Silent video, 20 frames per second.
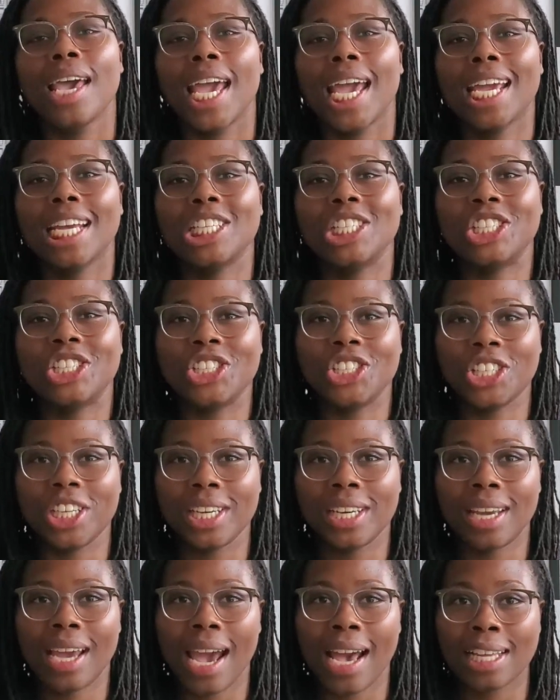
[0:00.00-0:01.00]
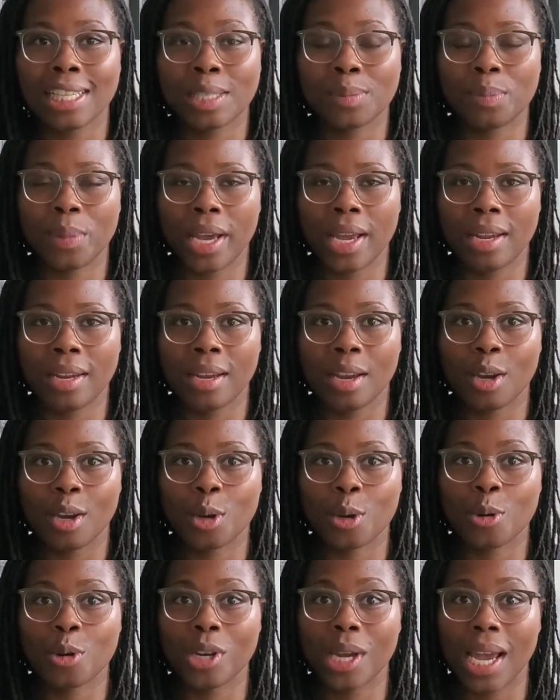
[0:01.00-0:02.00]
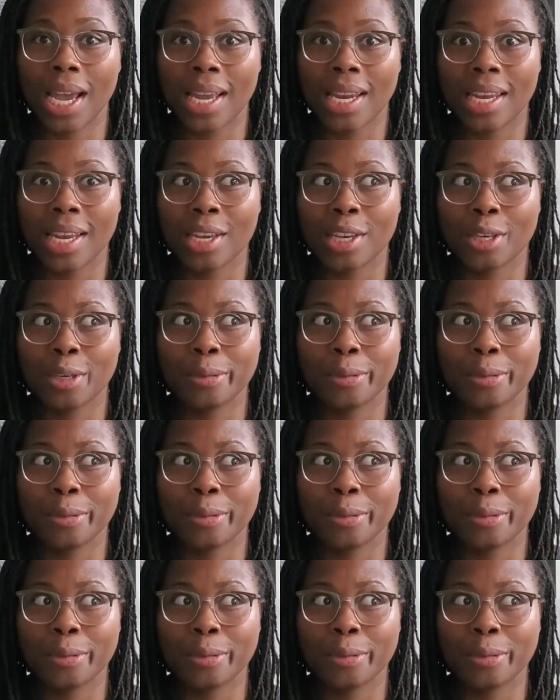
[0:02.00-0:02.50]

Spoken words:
and she has been creating